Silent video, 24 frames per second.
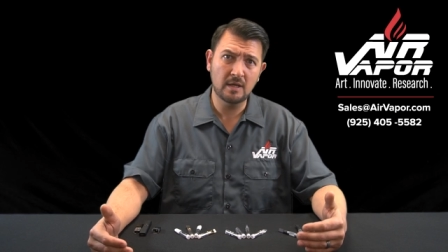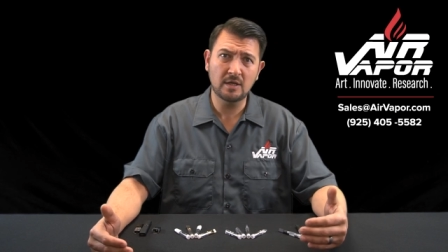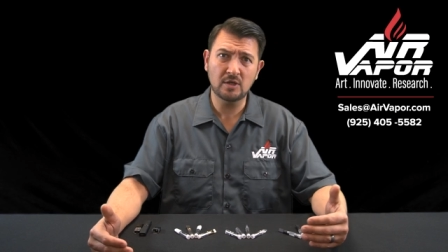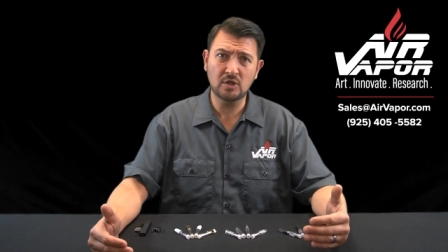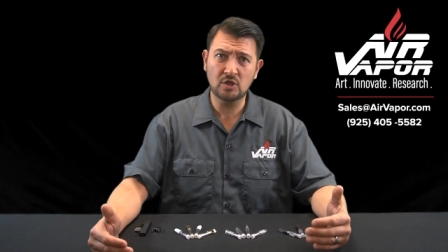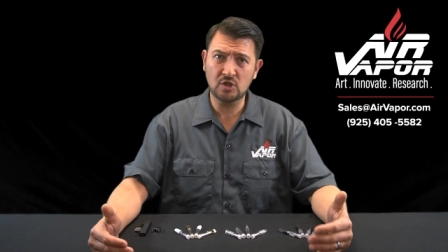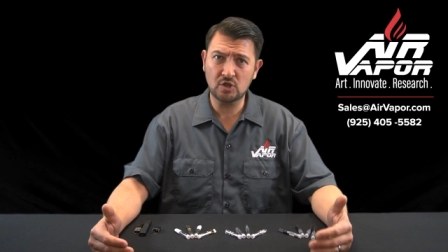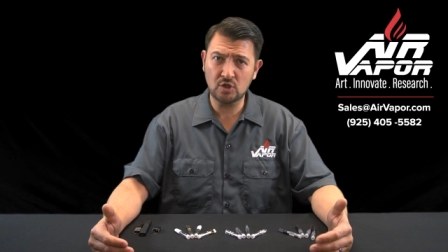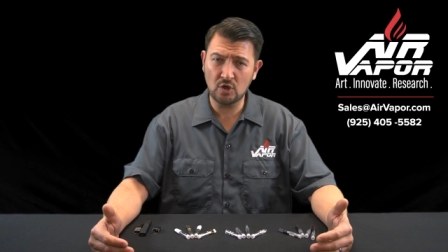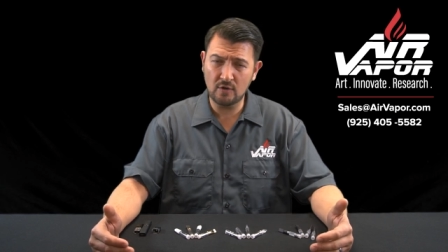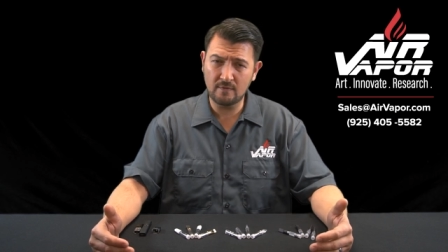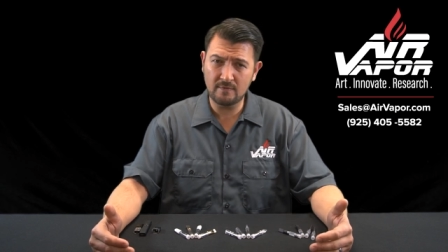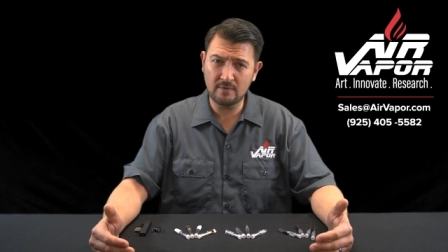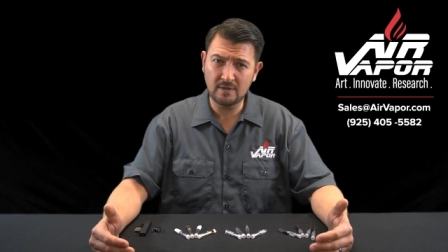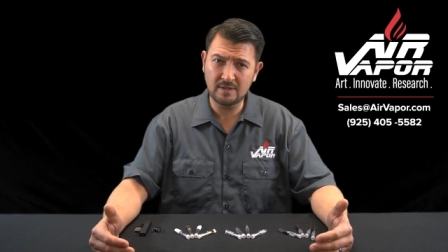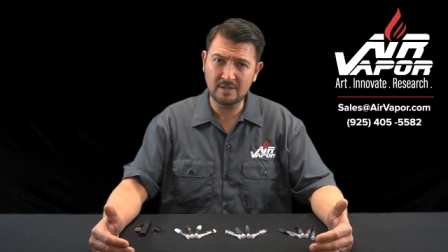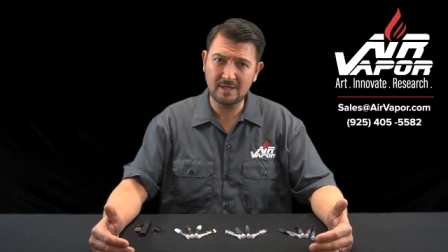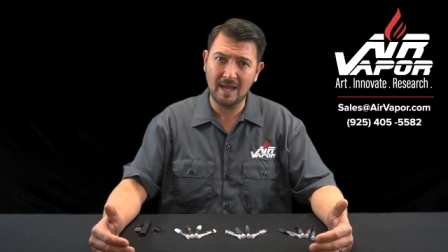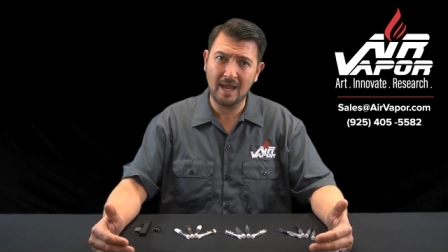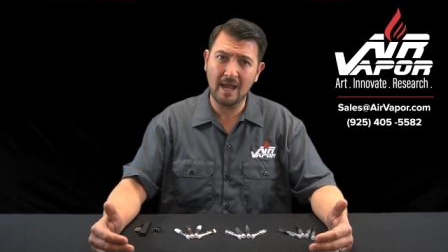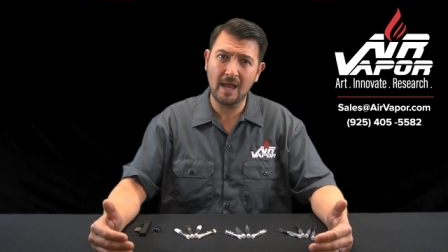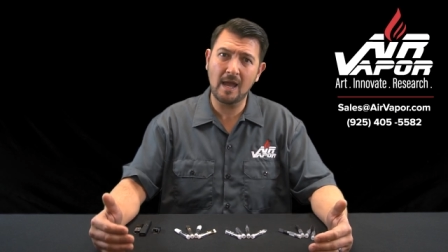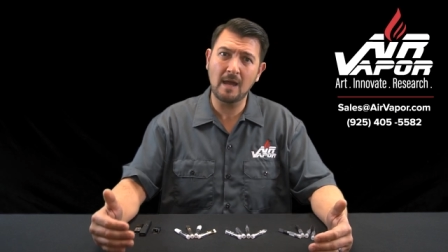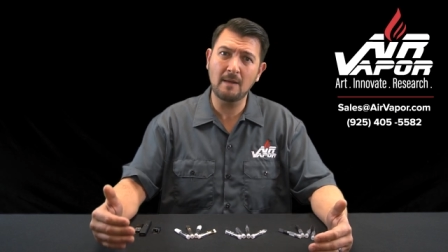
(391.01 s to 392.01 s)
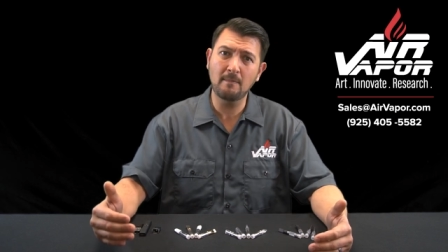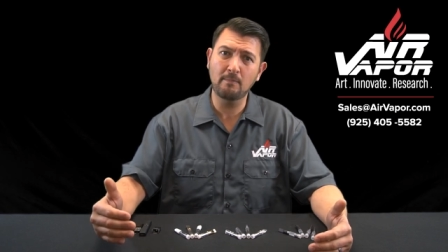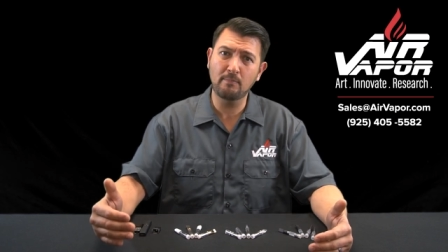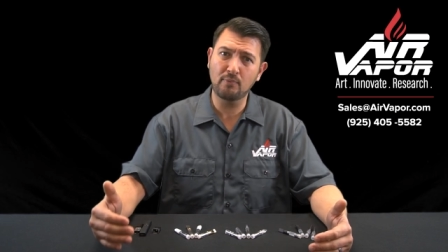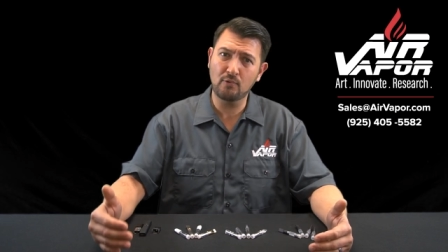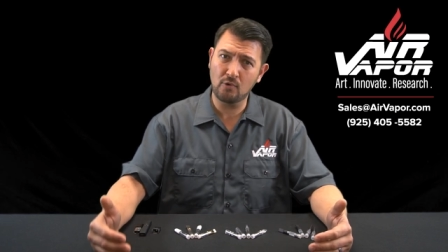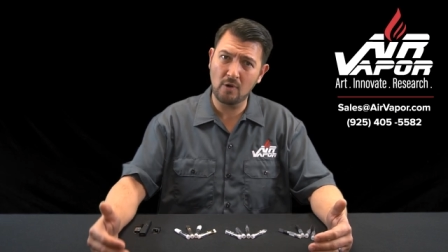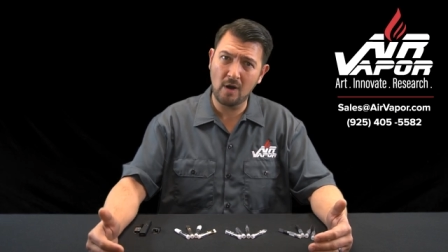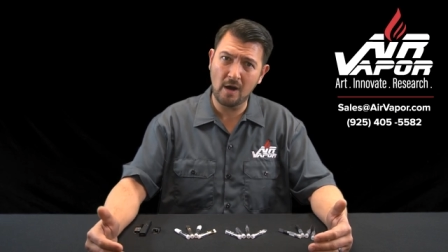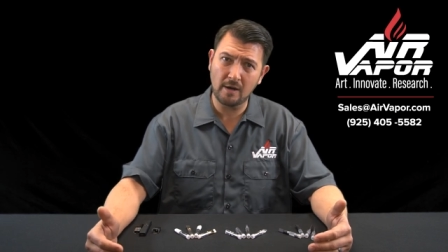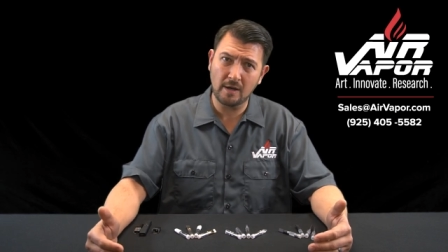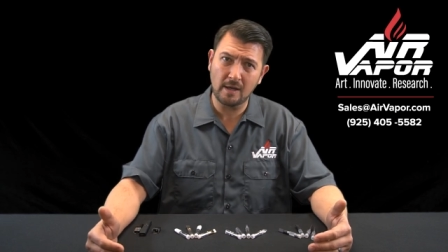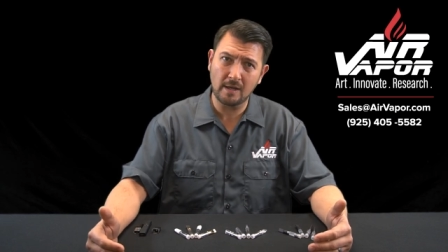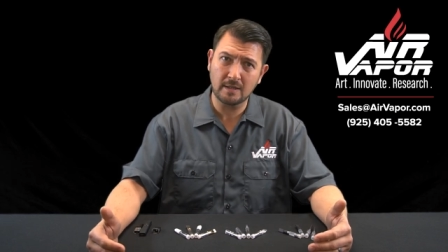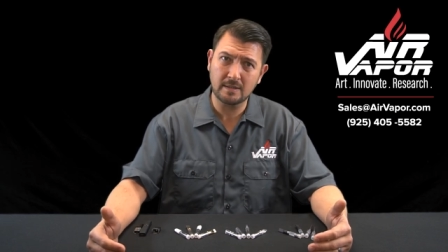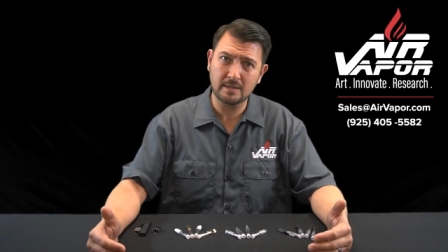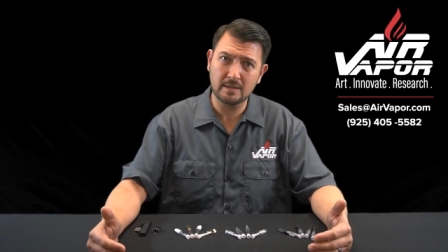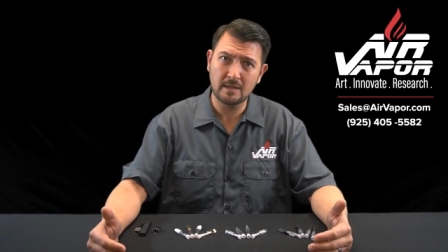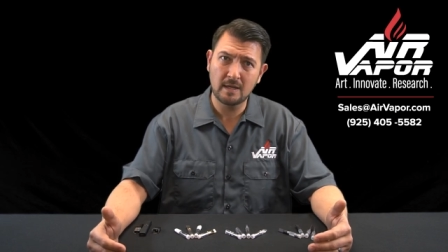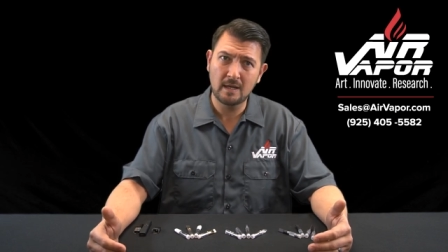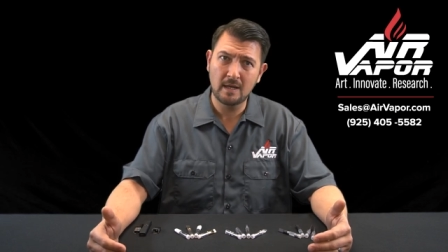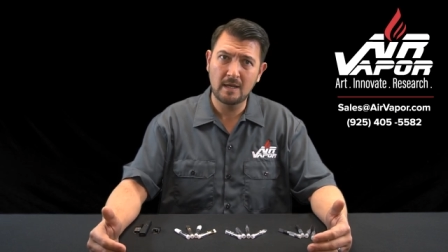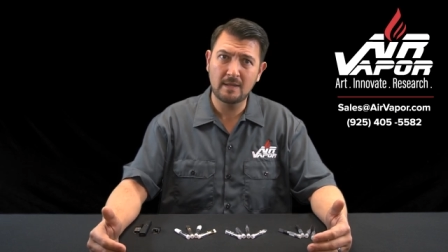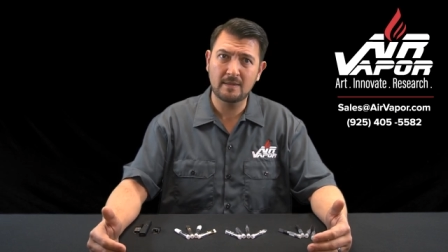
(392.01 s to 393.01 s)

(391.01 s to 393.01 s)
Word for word: service, and products